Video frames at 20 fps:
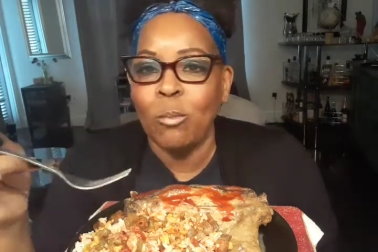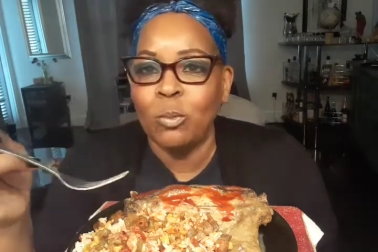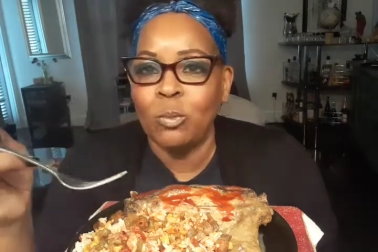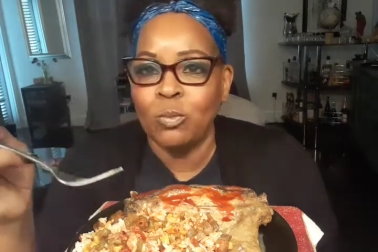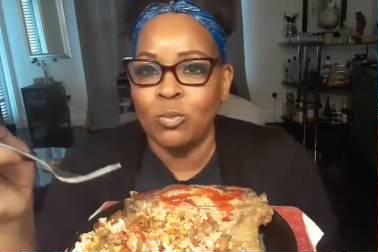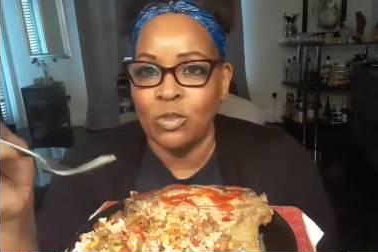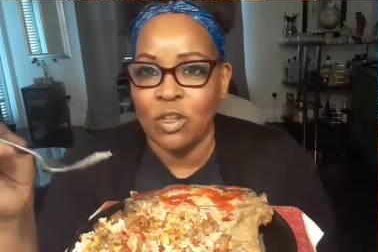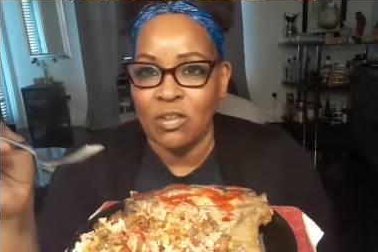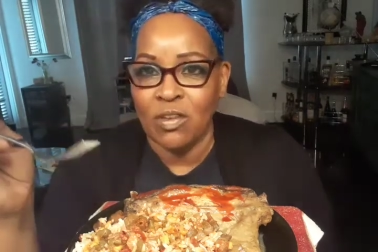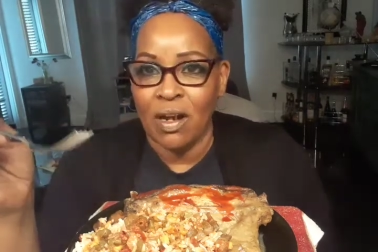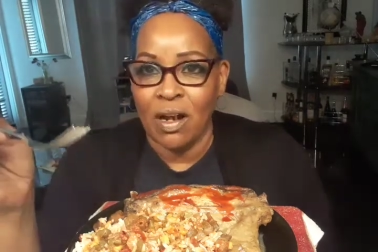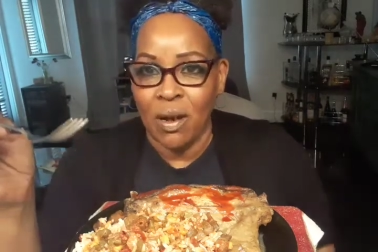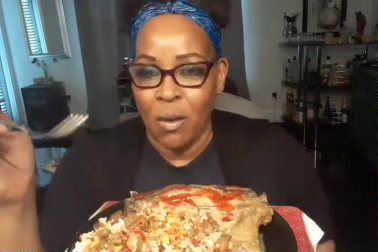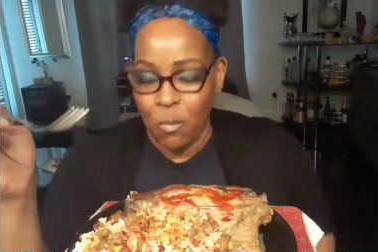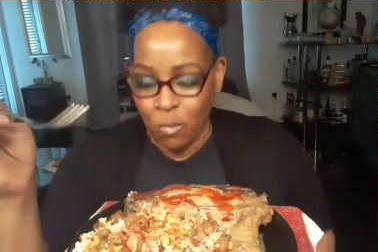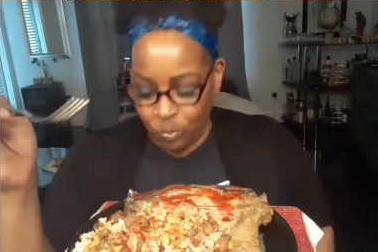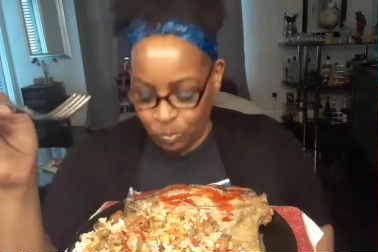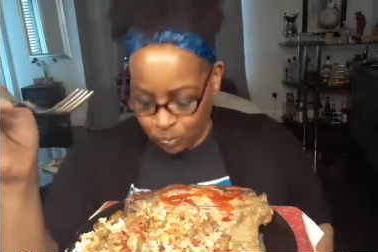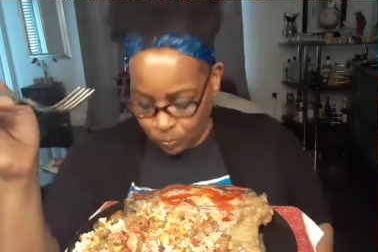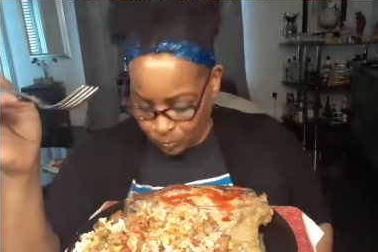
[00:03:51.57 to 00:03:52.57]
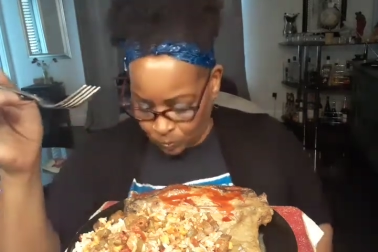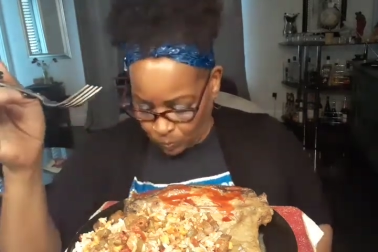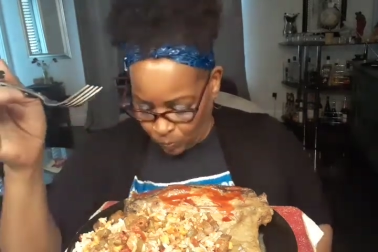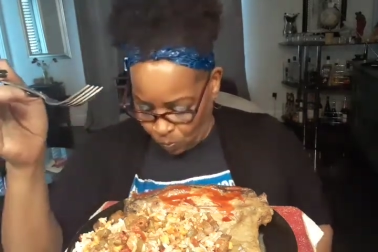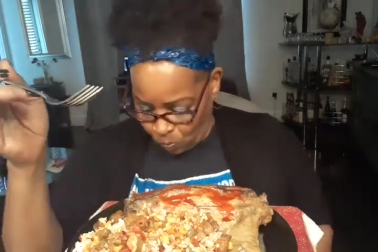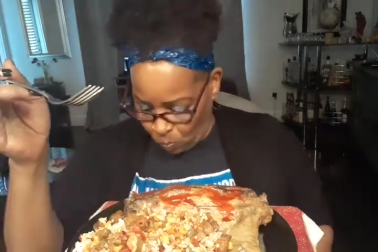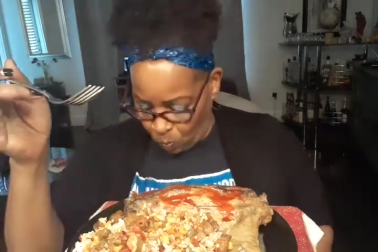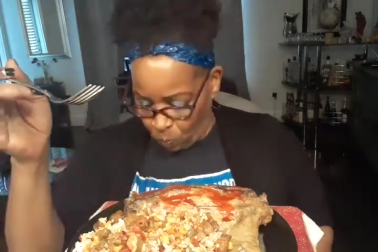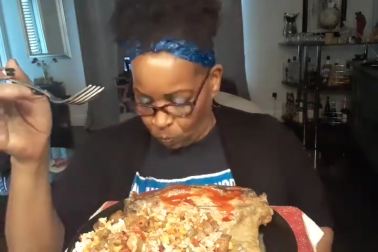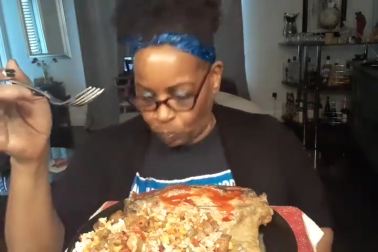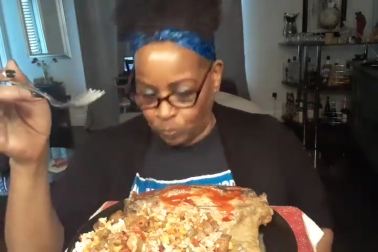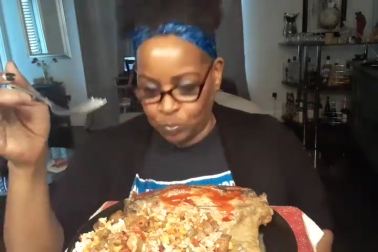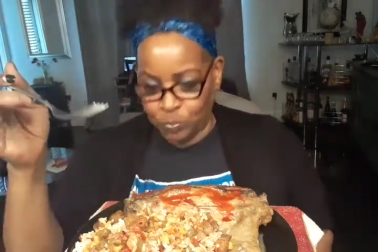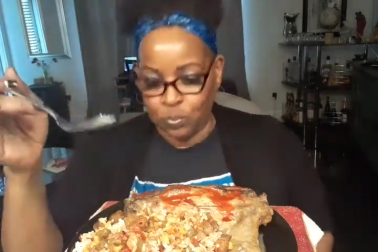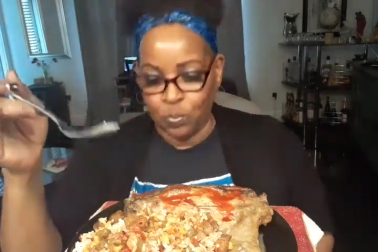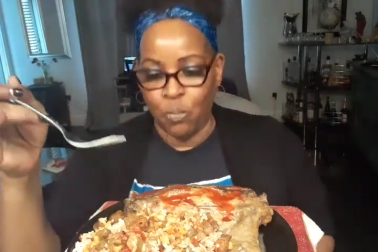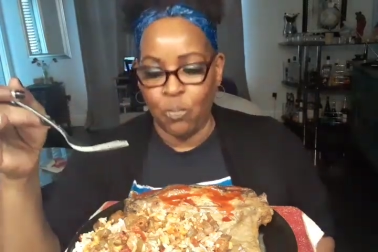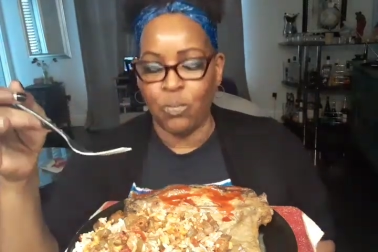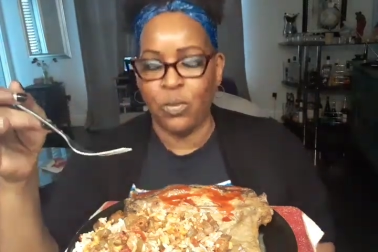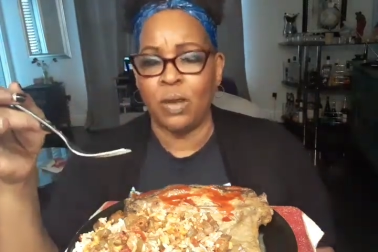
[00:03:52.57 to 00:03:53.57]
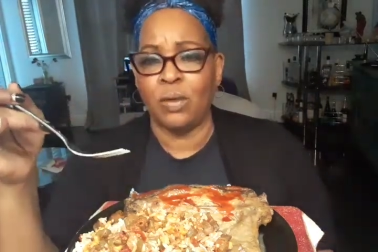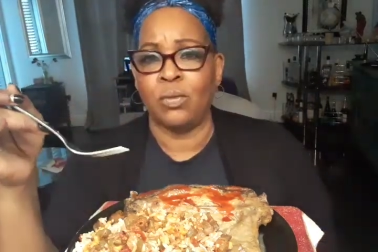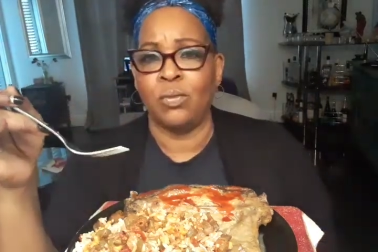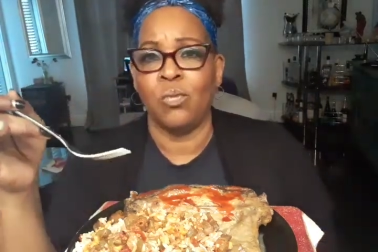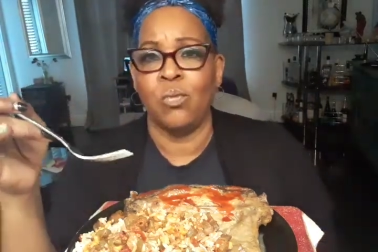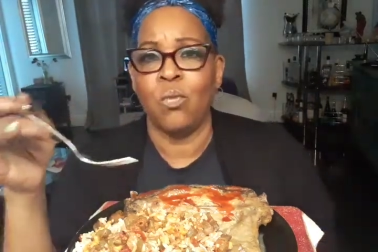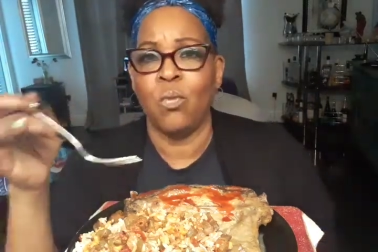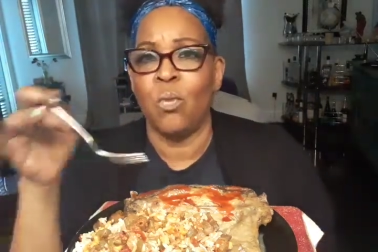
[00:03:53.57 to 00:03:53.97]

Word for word: Mm, it's hot. Mm.